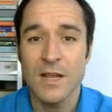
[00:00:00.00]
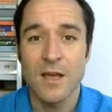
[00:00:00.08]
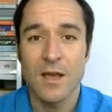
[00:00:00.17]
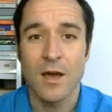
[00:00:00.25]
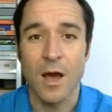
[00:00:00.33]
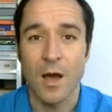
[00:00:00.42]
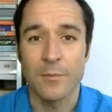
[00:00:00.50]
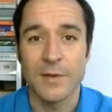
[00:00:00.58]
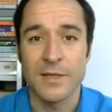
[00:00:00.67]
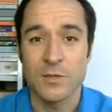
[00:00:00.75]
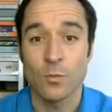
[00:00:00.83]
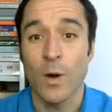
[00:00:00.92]
Um,
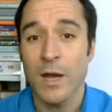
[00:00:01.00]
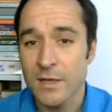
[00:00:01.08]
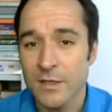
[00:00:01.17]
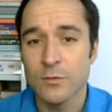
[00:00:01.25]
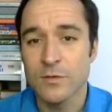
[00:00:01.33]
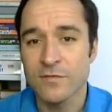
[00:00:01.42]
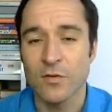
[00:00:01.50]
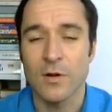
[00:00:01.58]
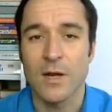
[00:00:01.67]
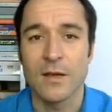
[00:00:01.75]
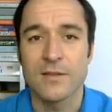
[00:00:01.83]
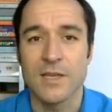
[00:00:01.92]
it's widely used for
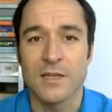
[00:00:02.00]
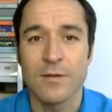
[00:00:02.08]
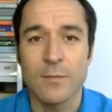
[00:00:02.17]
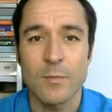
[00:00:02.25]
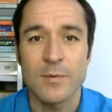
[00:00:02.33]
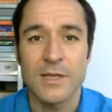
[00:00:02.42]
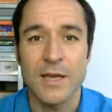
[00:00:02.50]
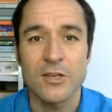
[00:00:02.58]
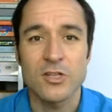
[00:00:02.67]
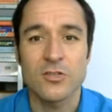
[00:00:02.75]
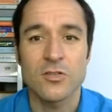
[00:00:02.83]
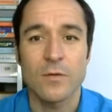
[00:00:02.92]
client-side web
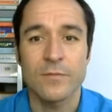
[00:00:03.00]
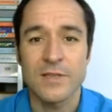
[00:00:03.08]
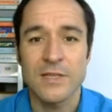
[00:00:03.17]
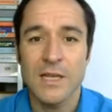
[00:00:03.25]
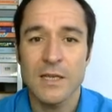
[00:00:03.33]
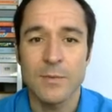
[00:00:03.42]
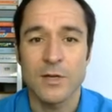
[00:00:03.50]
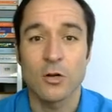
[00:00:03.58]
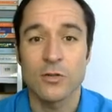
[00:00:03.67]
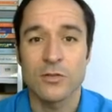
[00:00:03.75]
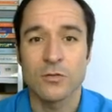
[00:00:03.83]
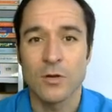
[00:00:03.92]
applications, obviously, but
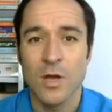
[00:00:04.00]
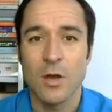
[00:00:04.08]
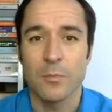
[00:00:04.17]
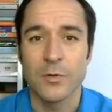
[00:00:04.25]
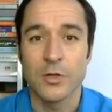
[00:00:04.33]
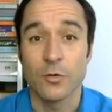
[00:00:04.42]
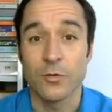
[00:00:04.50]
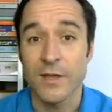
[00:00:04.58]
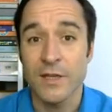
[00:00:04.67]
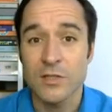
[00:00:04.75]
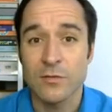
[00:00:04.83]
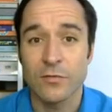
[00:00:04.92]
also beyond
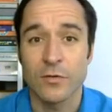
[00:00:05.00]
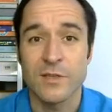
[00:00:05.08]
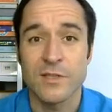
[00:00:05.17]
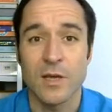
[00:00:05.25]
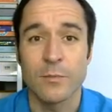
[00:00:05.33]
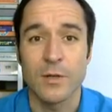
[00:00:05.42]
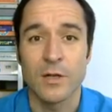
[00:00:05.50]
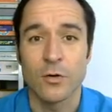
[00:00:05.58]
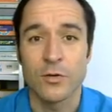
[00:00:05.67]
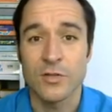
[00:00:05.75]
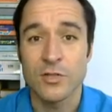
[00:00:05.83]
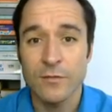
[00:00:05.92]
that. So for example, on the
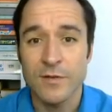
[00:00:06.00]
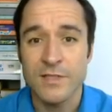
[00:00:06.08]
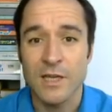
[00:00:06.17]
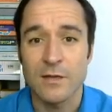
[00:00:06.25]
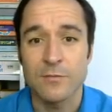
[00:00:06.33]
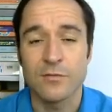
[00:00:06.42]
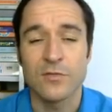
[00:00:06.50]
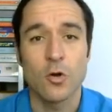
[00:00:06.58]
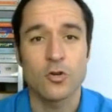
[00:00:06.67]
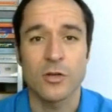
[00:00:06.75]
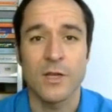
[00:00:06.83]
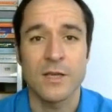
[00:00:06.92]
server side with
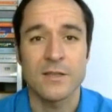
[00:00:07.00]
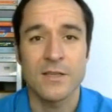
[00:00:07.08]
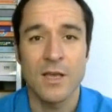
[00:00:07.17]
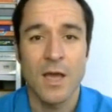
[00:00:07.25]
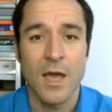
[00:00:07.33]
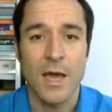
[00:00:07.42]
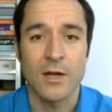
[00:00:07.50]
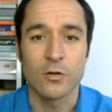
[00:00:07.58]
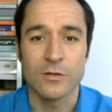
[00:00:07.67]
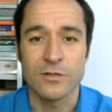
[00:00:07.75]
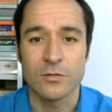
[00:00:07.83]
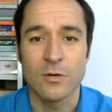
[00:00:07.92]
Node.js and
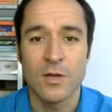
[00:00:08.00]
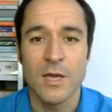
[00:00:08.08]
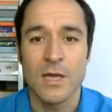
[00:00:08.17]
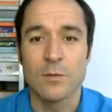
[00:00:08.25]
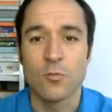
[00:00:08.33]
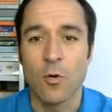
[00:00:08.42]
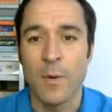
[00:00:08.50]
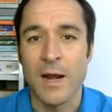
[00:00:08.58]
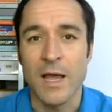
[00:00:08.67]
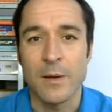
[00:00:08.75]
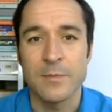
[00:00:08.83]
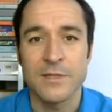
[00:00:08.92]
also in mobile
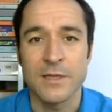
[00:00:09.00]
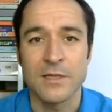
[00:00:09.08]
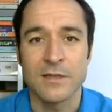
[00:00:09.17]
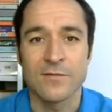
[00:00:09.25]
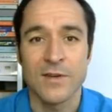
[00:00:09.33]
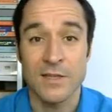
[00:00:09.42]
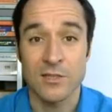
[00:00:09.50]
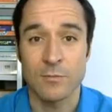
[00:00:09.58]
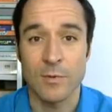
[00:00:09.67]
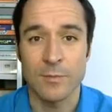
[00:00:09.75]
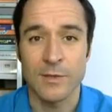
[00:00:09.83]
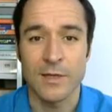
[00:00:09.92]
apps and even desktop
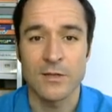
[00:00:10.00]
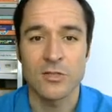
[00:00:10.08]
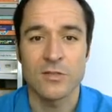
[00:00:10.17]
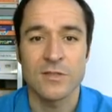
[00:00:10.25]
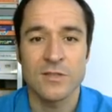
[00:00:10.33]
applications.